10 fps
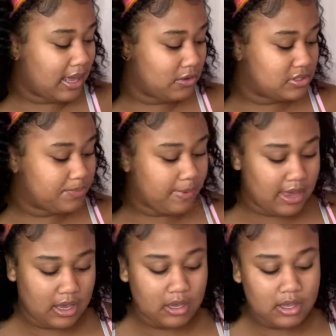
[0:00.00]
else
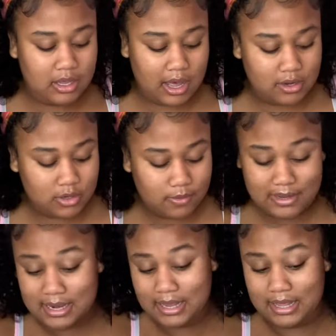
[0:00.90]
pink. I don't know
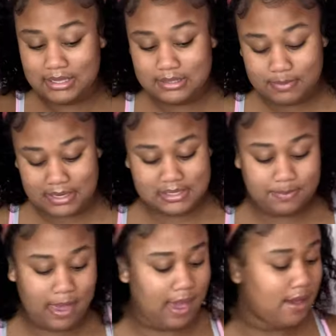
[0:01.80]
what it is, but it's
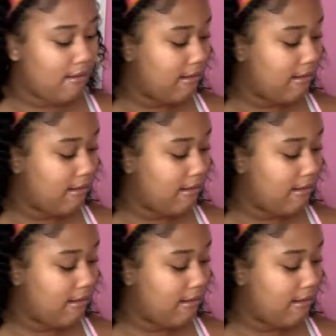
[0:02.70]
pink.